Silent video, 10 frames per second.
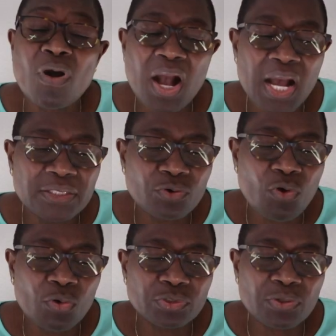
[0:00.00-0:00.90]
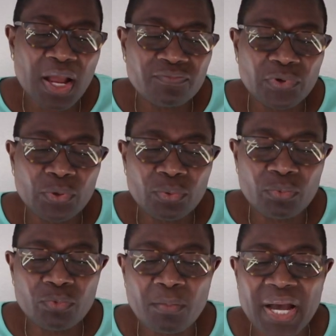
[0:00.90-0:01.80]
hardcore traveler
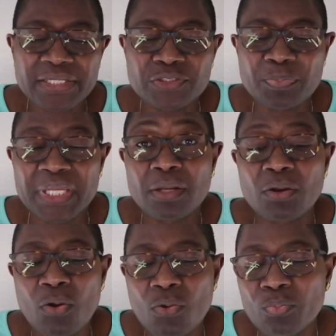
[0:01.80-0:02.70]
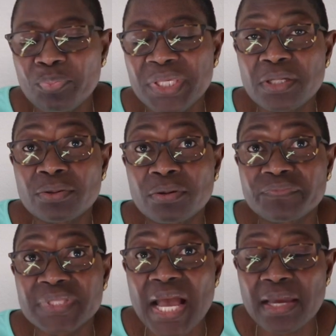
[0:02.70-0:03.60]
who might spend long period
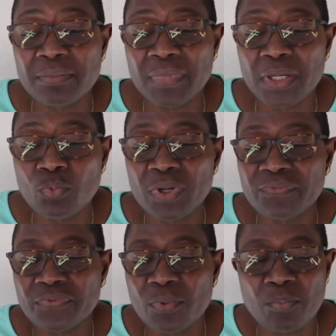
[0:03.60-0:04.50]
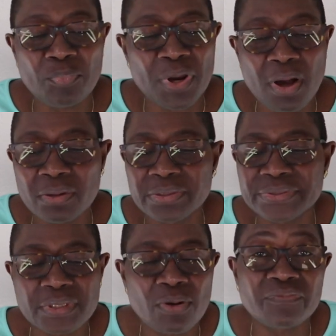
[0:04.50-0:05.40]
of time away from
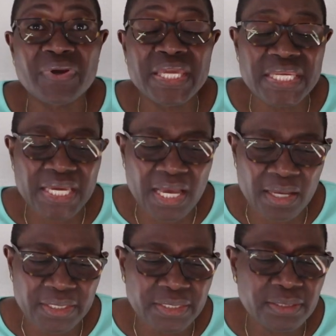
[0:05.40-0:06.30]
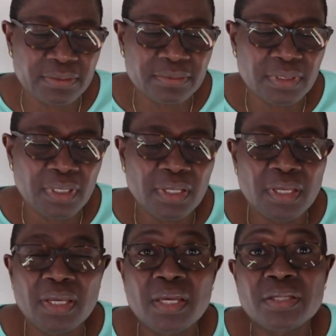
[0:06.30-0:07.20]
plugs of any
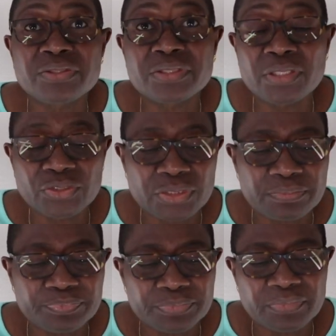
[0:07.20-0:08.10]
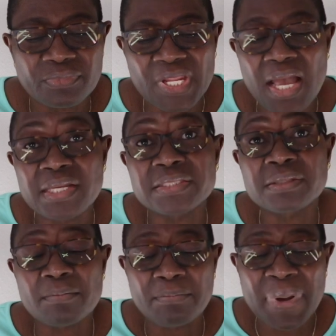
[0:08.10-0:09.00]
kind, such as
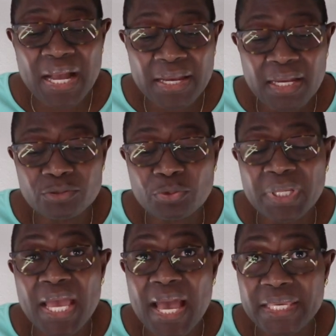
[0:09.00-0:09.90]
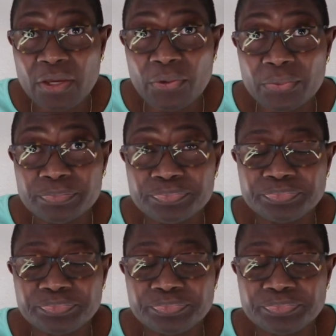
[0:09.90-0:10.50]
backcountry hiker,